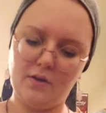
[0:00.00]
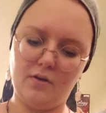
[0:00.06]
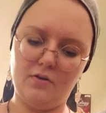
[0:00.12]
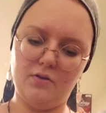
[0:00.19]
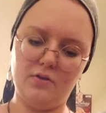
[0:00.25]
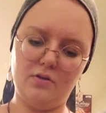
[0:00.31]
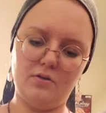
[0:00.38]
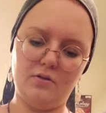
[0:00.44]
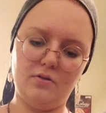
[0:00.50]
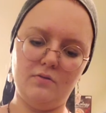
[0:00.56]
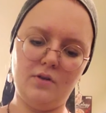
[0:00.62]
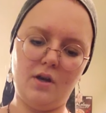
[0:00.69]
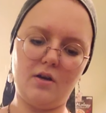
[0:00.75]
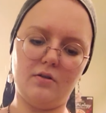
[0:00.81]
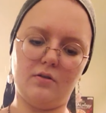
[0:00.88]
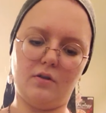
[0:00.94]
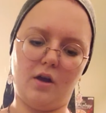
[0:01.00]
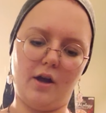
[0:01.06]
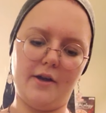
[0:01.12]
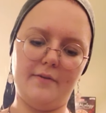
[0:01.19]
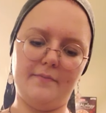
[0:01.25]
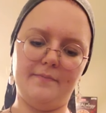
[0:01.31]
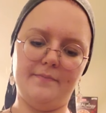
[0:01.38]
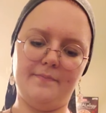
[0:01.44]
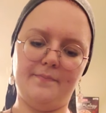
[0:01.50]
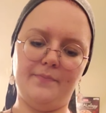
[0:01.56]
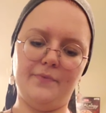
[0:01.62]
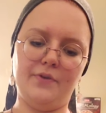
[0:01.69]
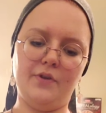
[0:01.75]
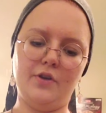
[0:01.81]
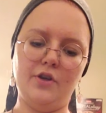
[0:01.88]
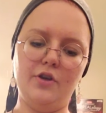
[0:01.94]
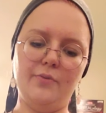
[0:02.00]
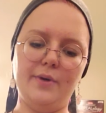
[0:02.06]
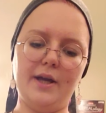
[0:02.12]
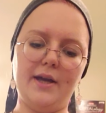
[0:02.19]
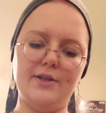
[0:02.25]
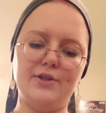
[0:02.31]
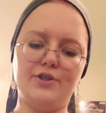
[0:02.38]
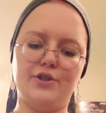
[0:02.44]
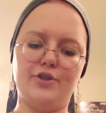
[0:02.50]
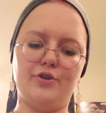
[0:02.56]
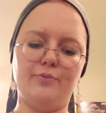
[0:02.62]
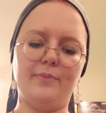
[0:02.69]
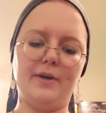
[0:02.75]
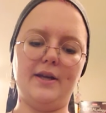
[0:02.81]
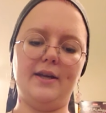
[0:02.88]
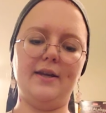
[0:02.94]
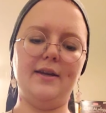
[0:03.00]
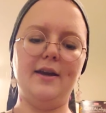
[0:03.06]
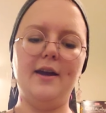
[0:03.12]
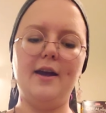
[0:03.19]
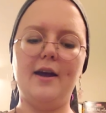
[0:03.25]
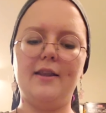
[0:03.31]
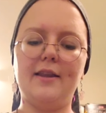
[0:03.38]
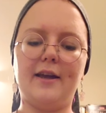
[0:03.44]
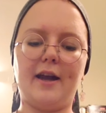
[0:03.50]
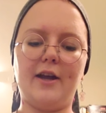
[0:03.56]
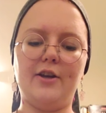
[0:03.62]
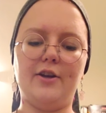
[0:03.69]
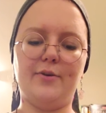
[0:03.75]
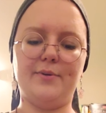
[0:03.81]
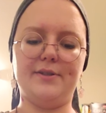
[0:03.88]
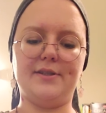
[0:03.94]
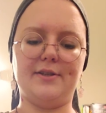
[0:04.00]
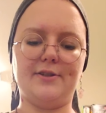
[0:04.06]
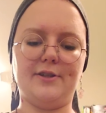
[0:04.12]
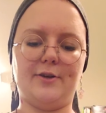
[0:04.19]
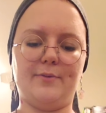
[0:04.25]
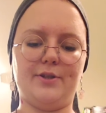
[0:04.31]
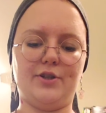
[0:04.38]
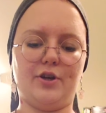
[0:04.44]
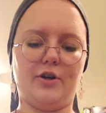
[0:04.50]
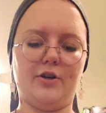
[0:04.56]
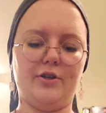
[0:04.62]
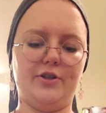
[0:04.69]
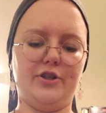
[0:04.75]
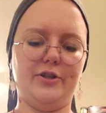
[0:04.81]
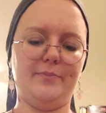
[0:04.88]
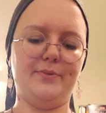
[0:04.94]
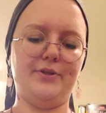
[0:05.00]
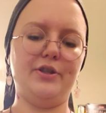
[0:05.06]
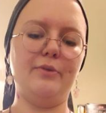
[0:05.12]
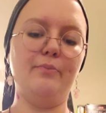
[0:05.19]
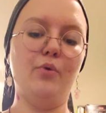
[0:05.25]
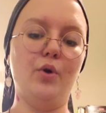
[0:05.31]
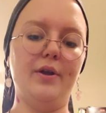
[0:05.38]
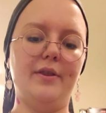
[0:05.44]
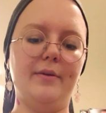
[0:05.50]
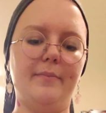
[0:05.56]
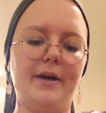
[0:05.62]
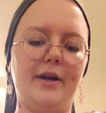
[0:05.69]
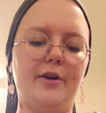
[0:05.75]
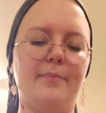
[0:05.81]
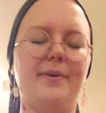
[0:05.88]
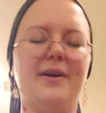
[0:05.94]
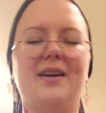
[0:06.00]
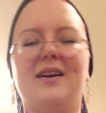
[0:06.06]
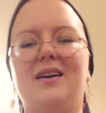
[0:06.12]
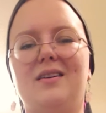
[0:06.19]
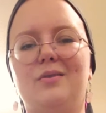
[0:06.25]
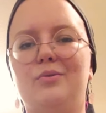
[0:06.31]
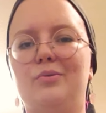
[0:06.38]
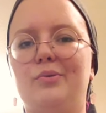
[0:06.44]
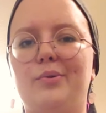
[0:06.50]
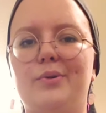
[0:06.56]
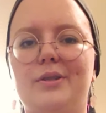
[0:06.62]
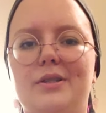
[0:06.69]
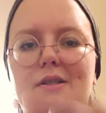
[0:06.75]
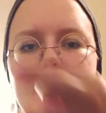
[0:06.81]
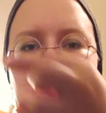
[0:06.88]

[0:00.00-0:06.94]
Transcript: Just not a lot. You don't want to add too many. Like, I know it sounds like with chocolate chips, the more the better, but it kind of ruins the